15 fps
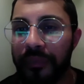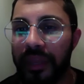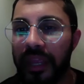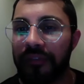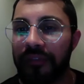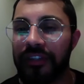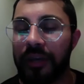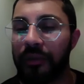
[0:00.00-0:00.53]

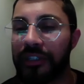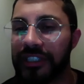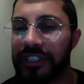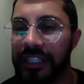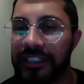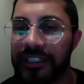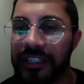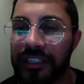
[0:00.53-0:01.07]
If someone's
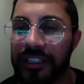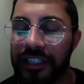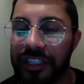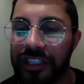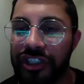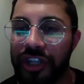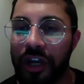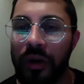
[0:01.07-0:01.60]
listening to this
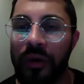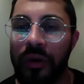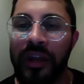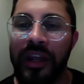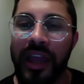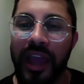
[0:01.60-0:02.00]
show